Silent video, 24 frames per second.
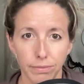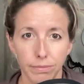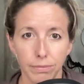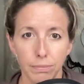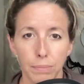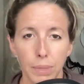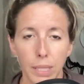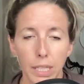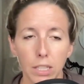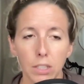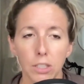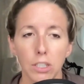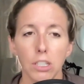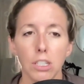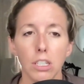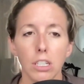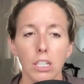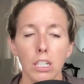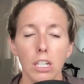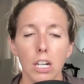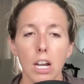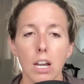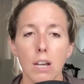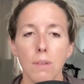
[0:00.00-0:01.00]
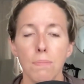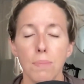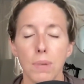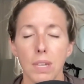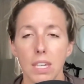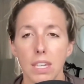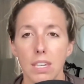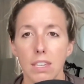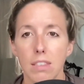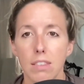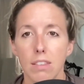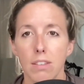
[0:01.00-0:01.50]
Picture a
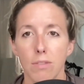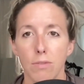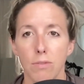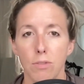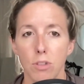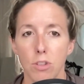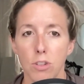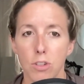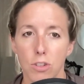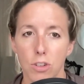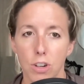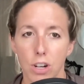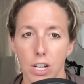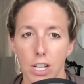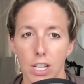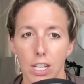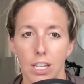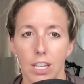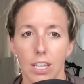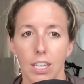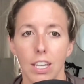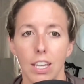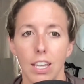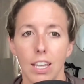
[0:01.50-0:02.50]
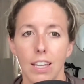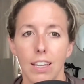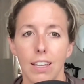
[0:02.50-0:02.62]
piece of string.